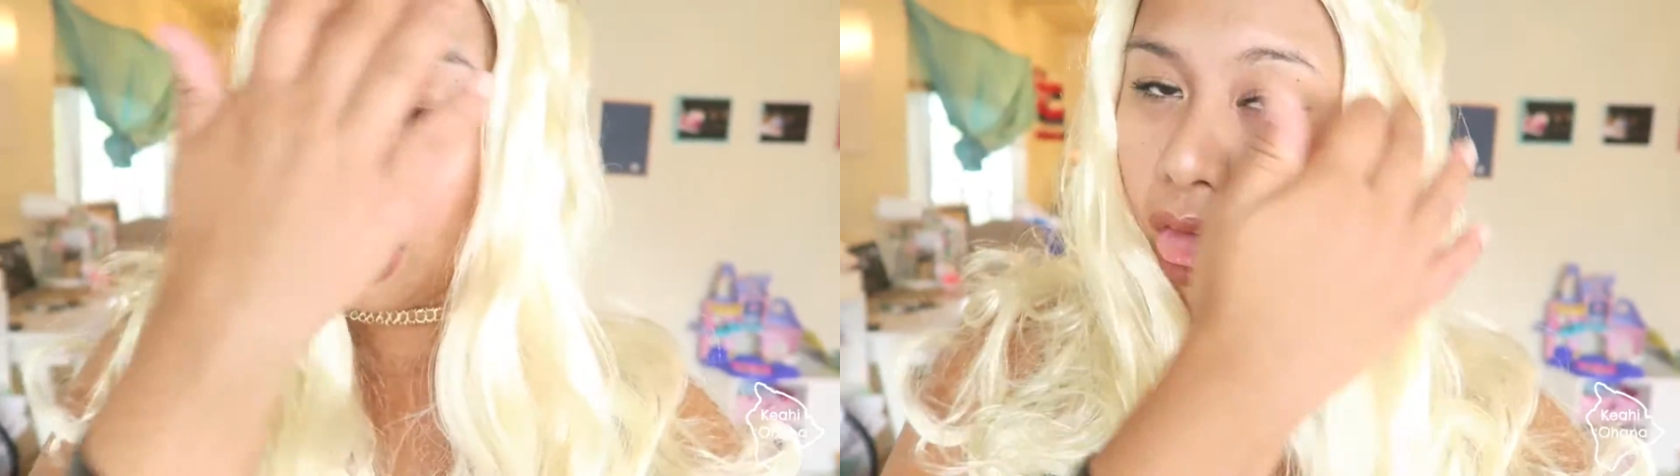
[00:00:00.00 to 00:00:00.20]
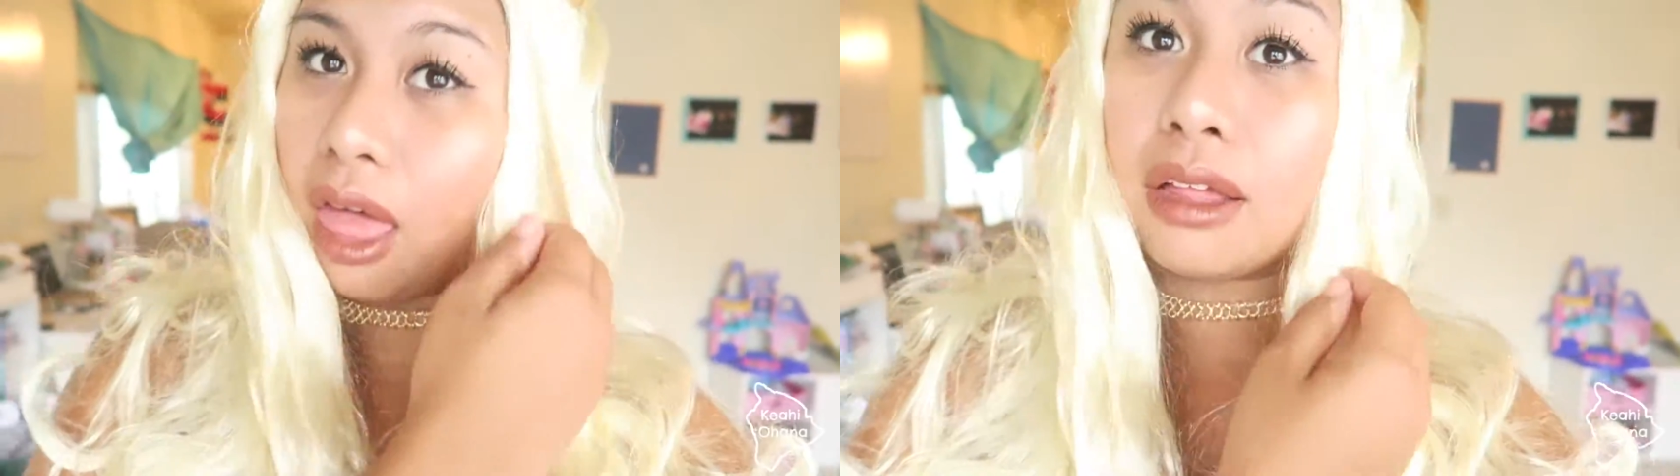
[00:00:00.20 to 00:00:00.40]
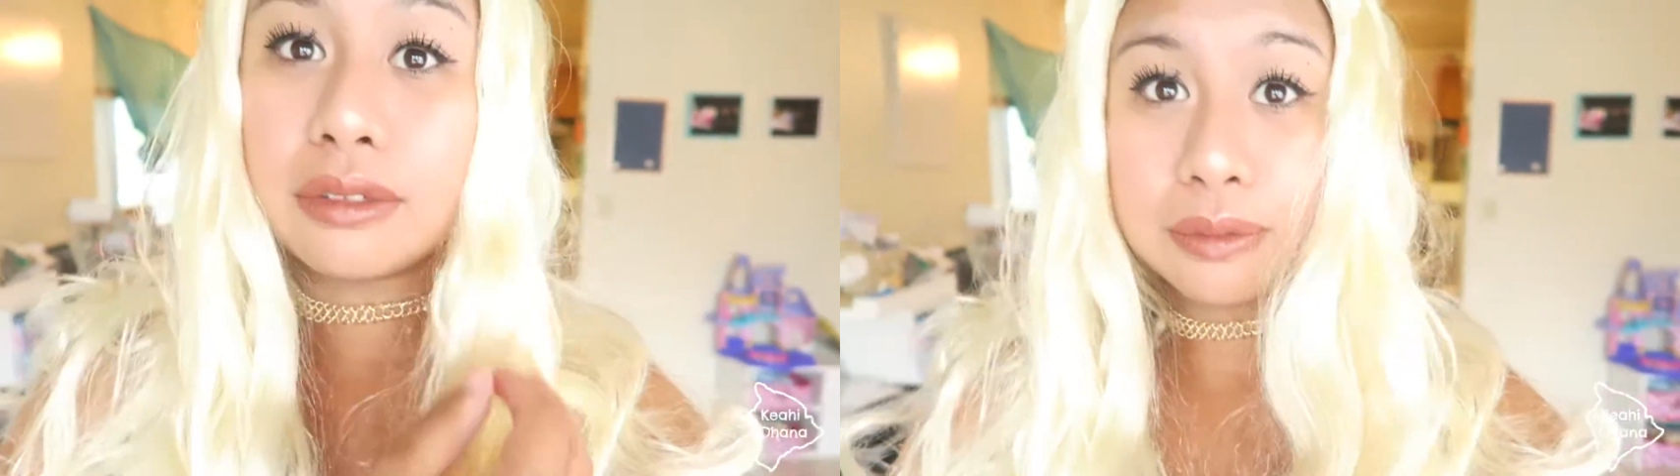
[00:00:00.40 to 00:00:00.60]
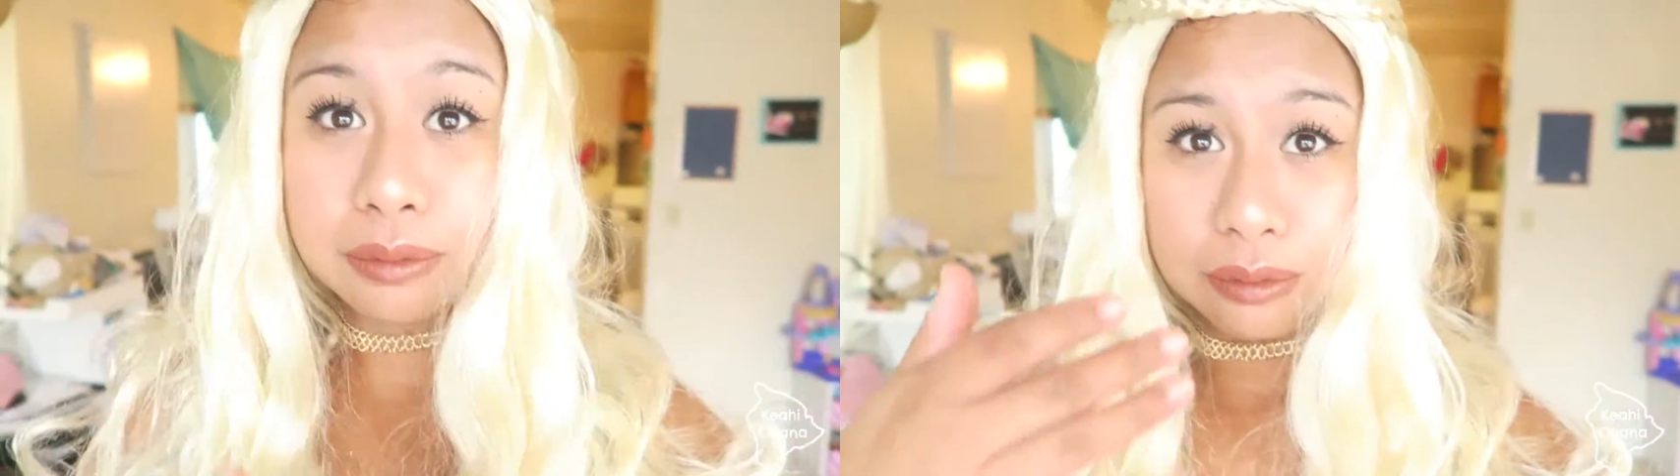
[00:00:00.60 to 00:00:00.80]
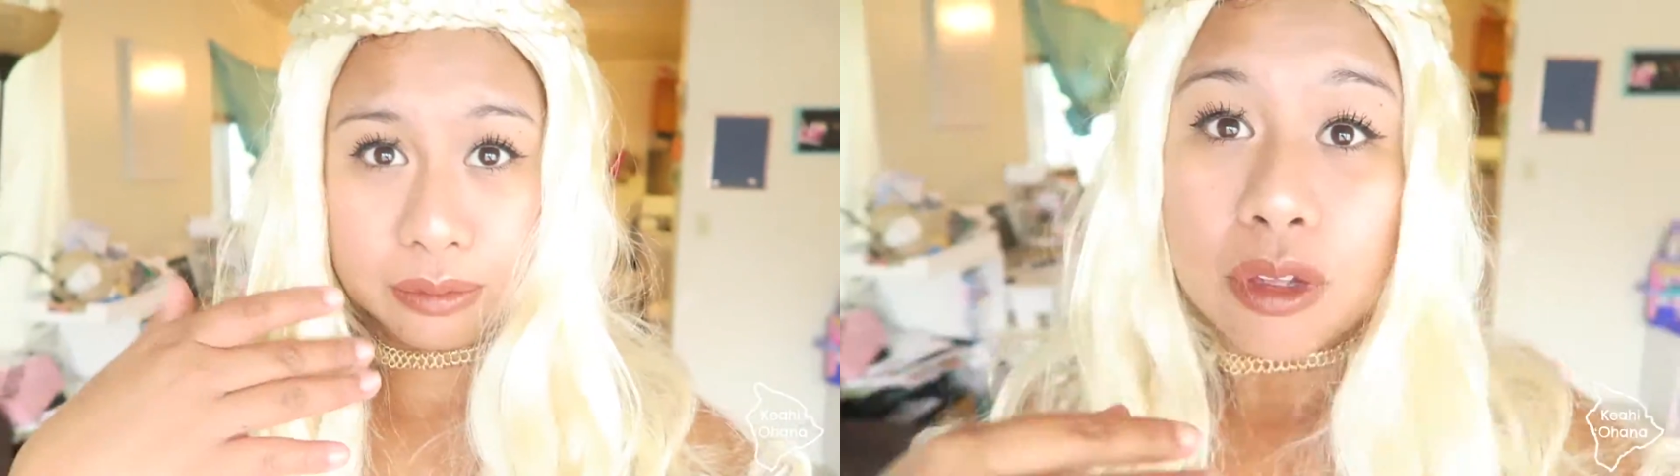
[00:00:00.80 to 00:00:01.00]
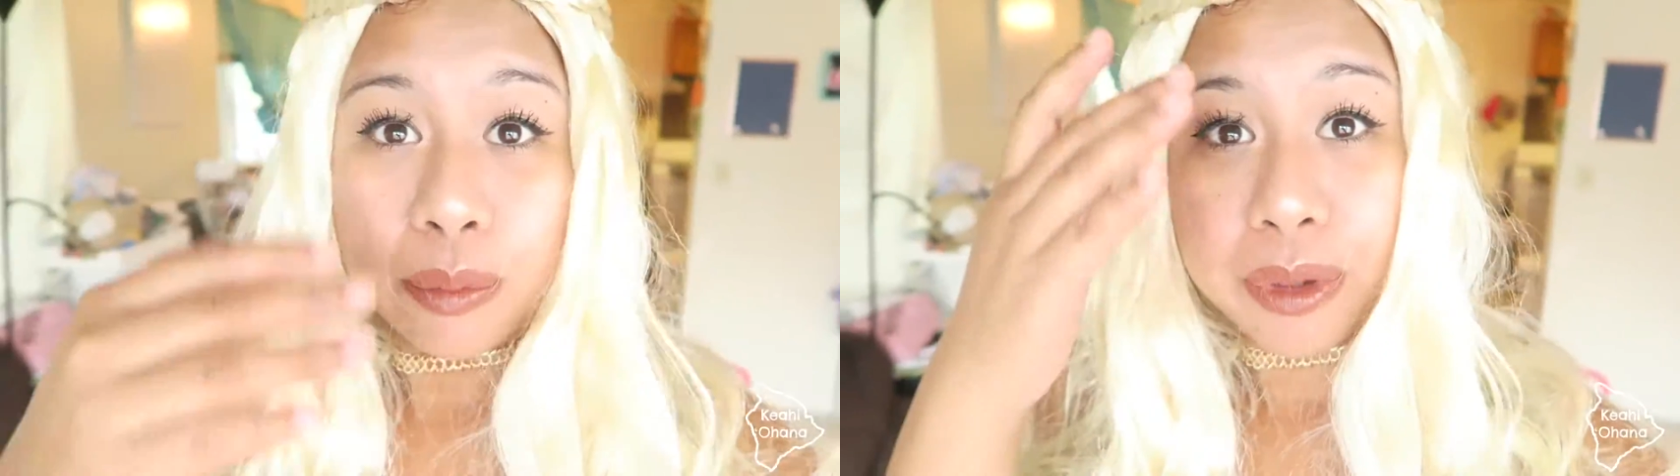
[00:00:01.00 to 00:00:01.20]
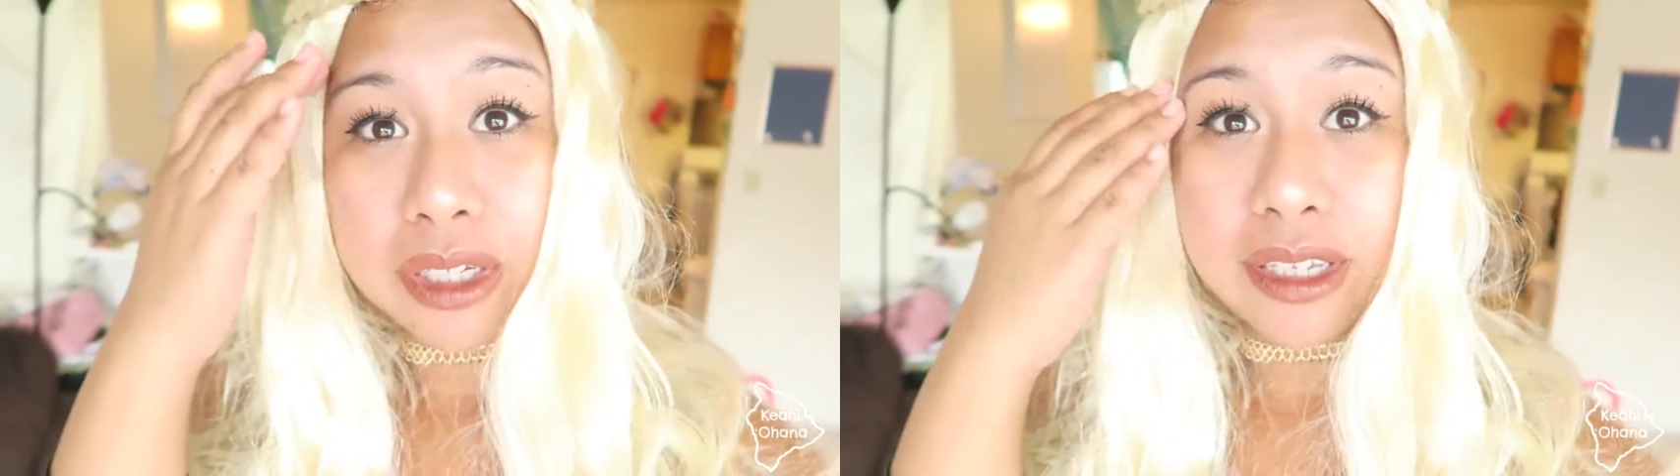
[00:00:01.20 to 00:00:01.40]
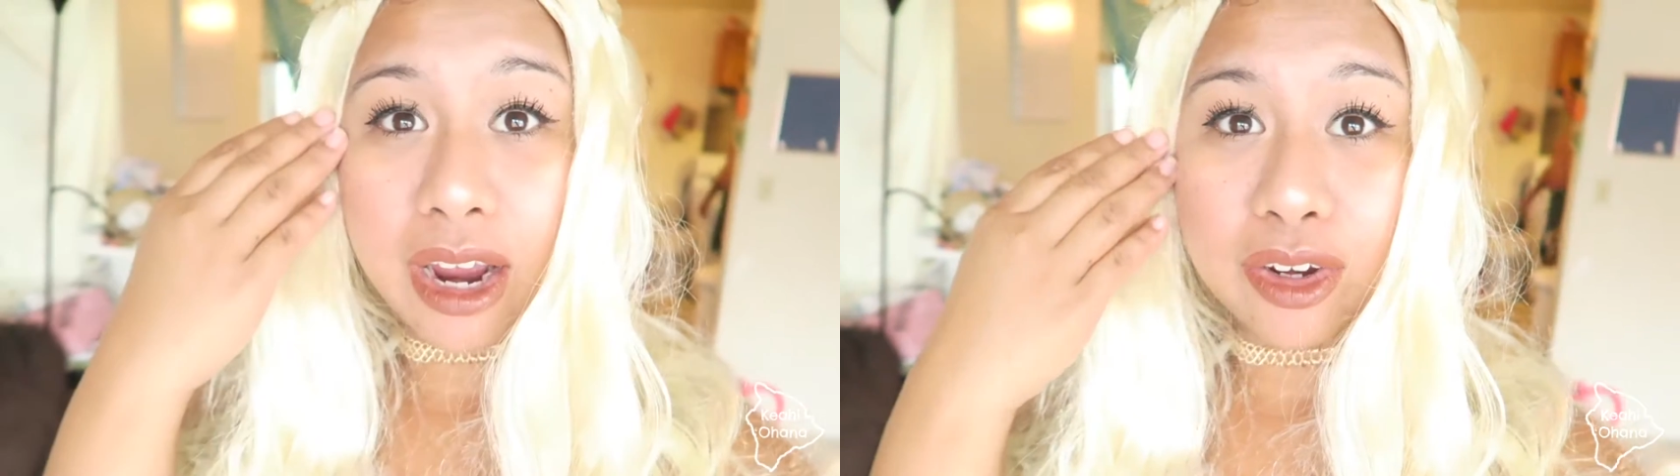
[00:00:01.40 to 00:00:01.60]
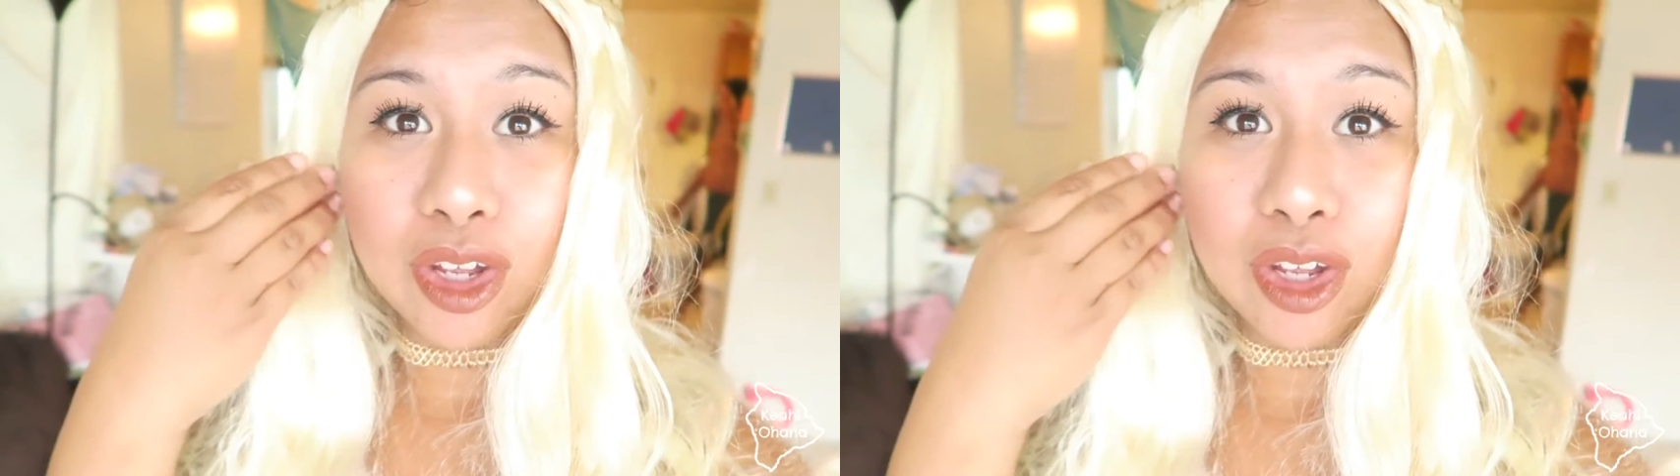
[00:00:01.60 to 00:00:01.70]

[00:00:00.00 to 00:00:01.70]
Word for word: Ugh. Me and Darren